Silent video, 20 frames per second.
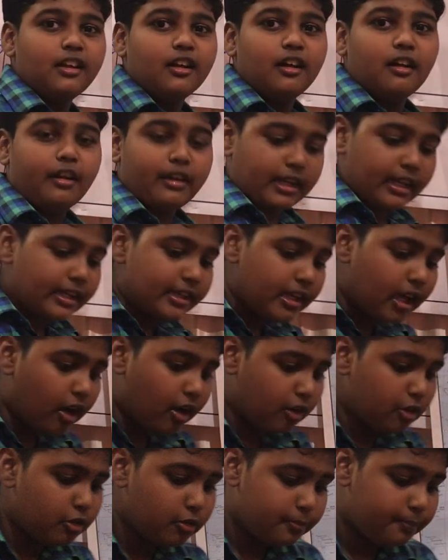
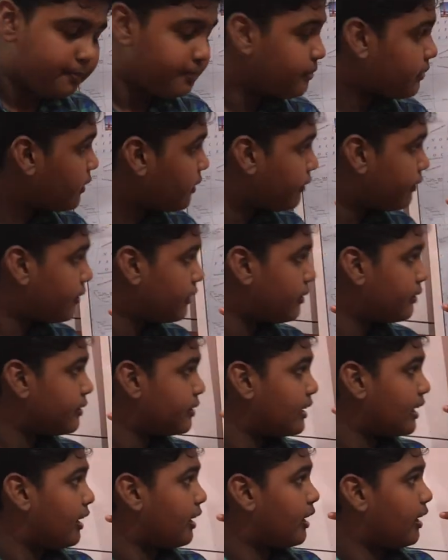Now
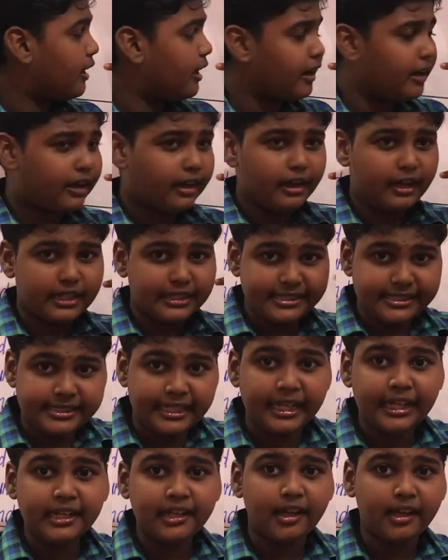the
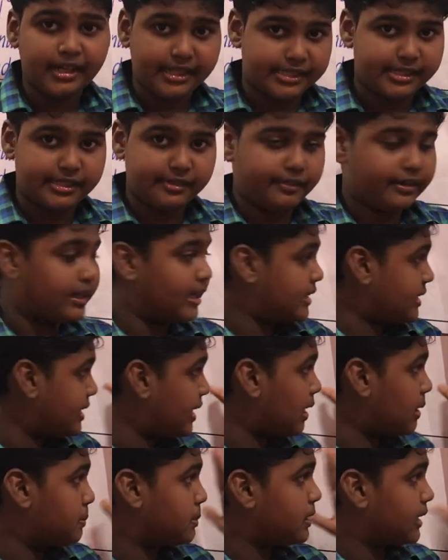St. Lawrence River. Let's
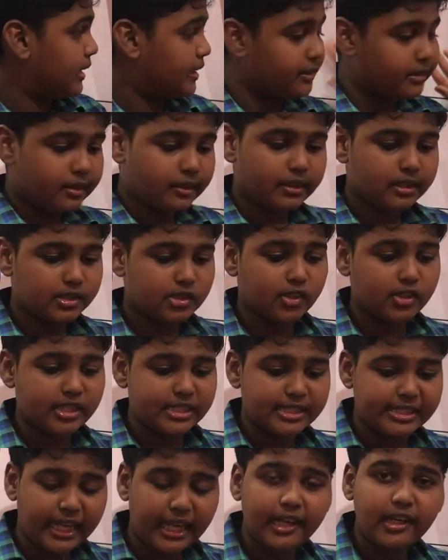learn about it. So the
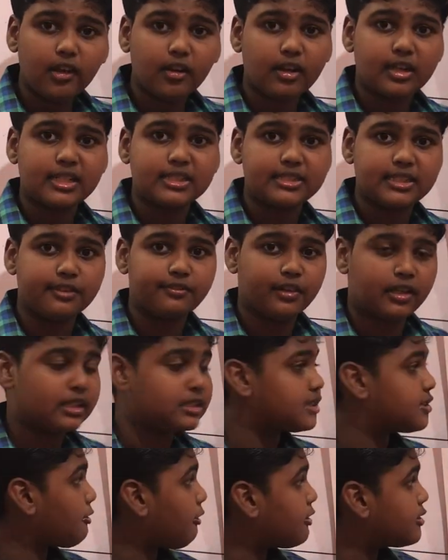St. Lawrence River
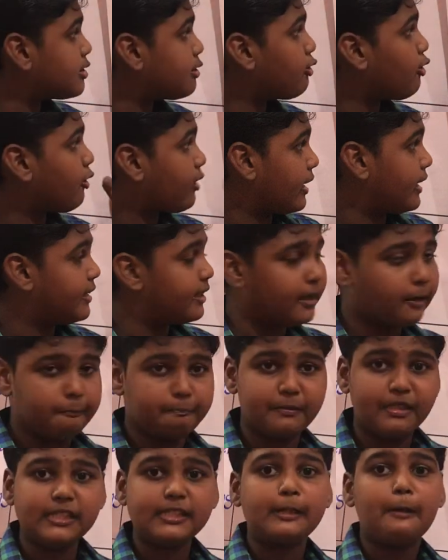is also located
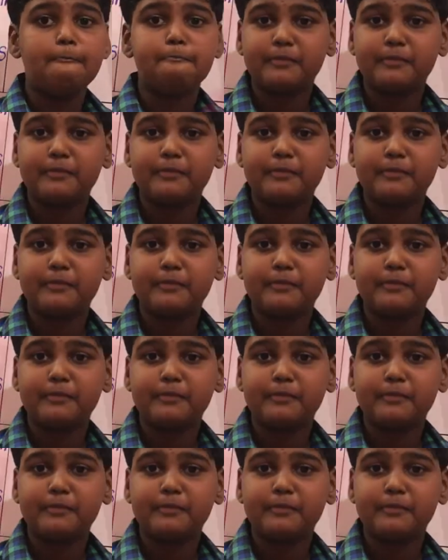in this